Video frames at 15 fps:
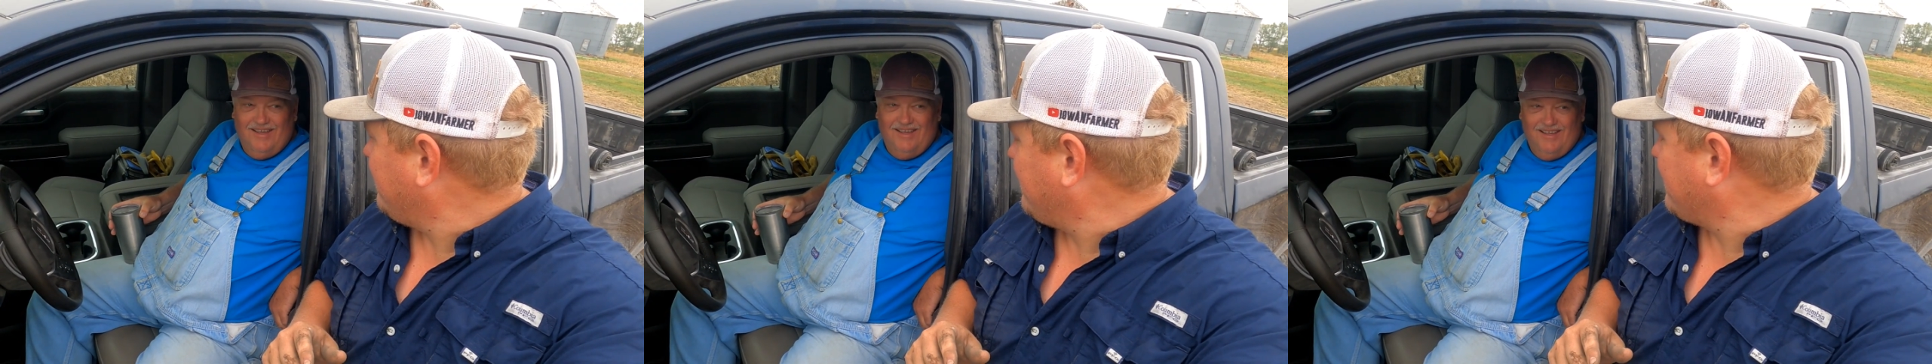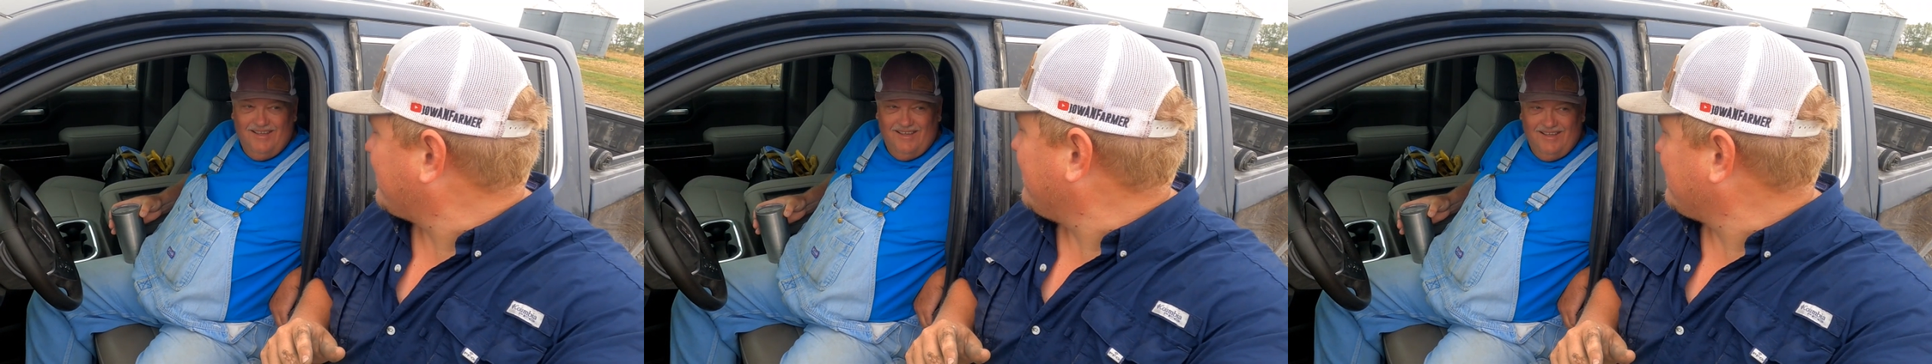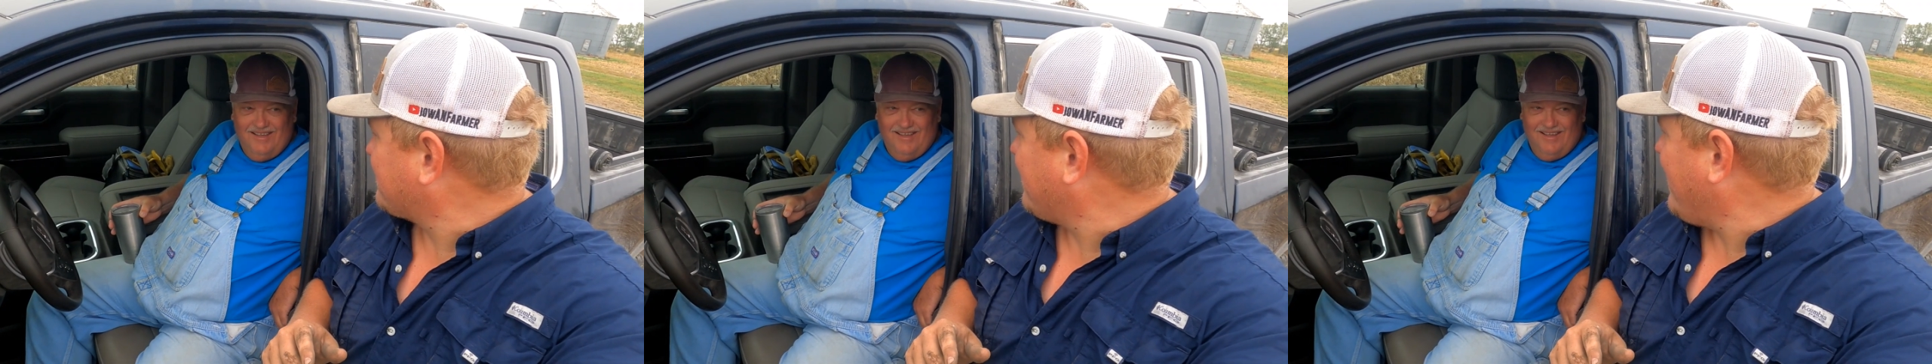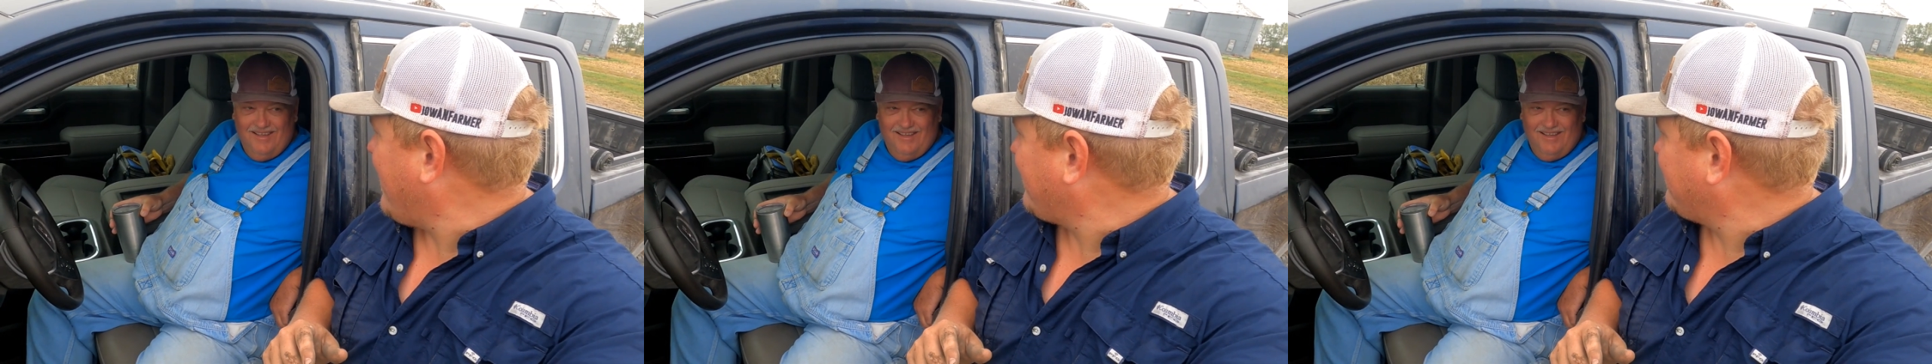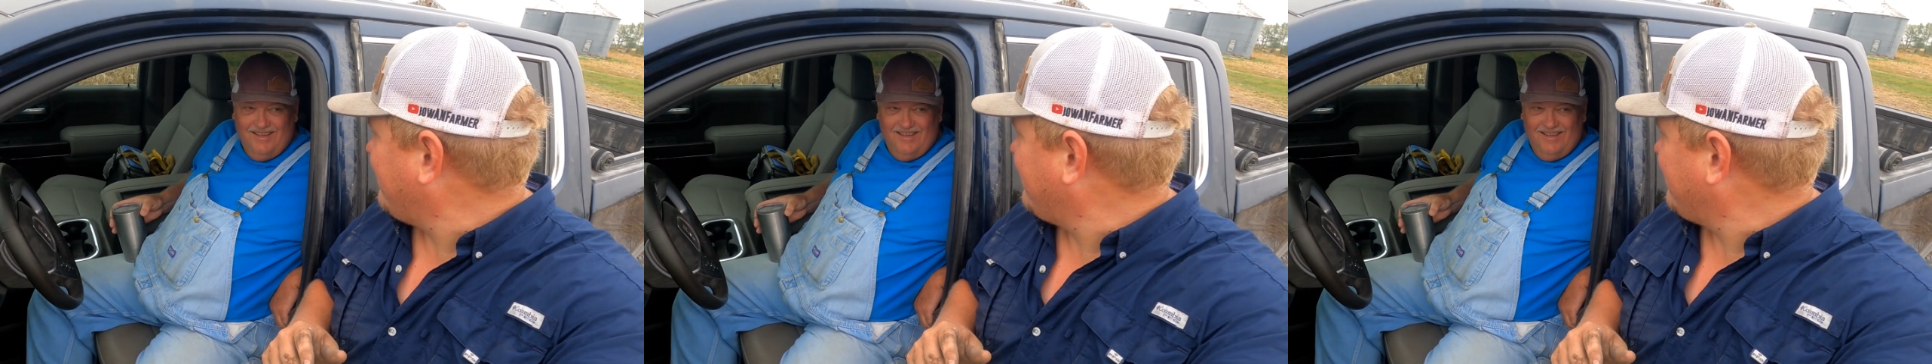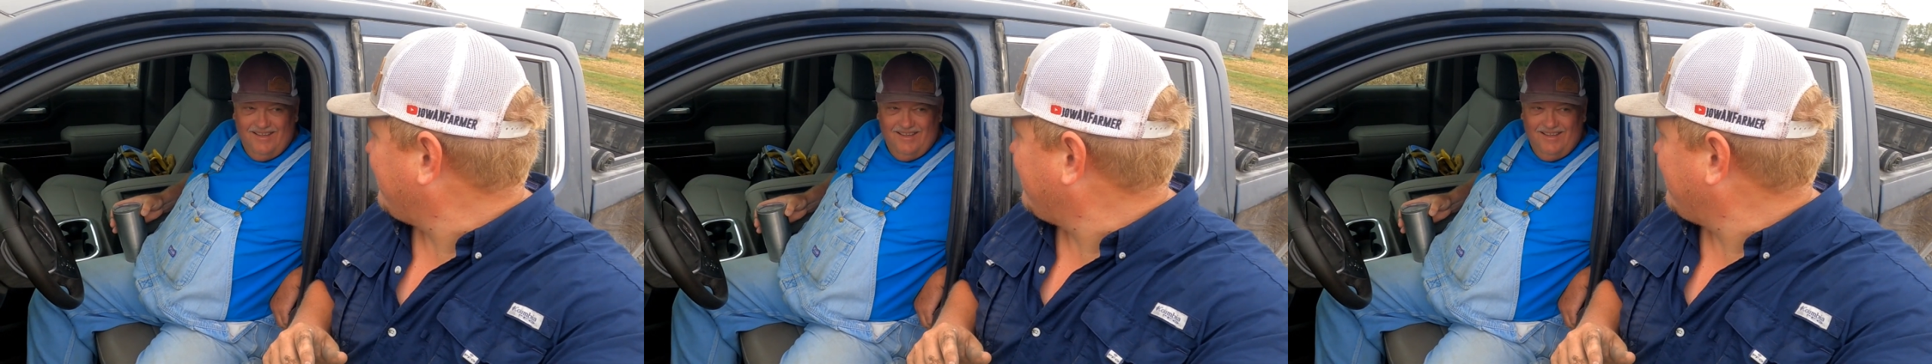You think those cracked?